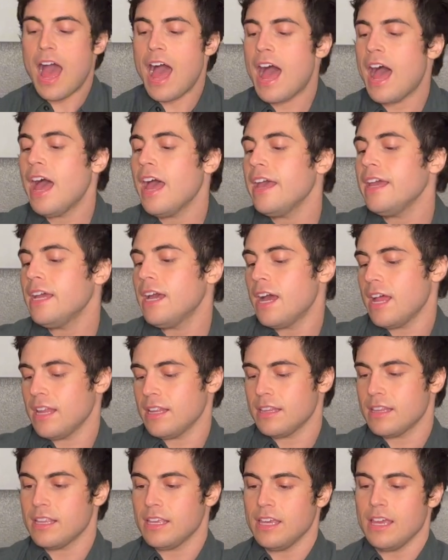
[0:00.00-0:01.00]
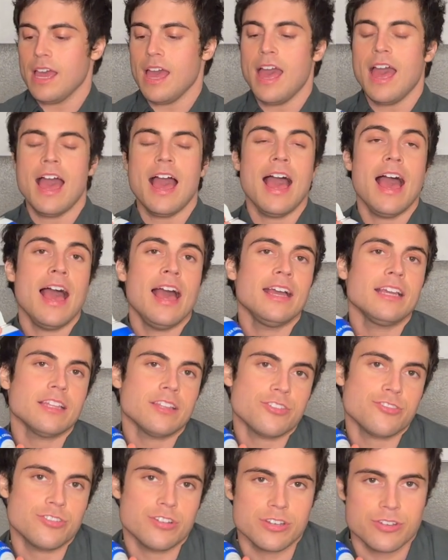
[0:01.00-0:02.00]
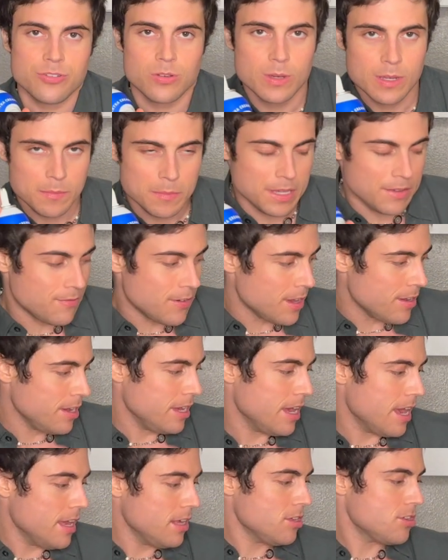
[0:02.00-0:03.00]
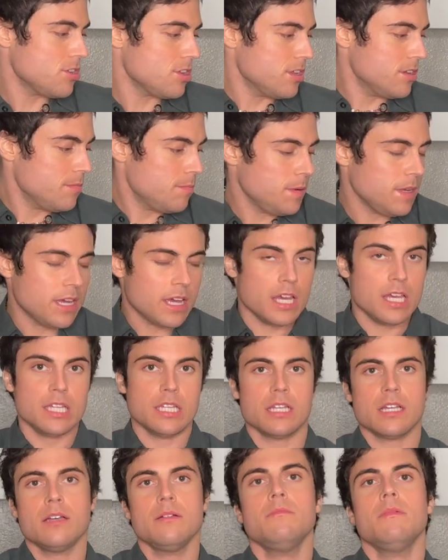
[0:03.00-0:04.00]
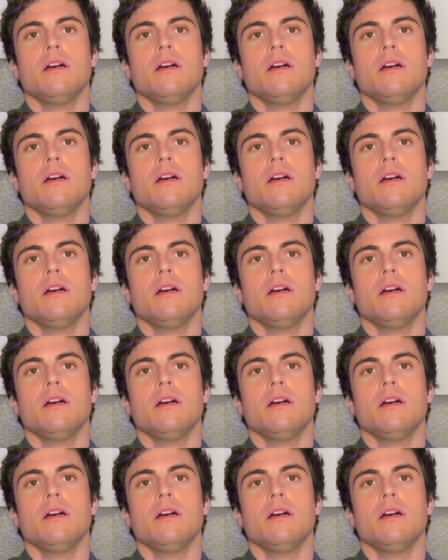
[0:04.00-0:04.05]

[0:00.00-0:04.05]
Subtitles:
I got the extra creamy variation because, come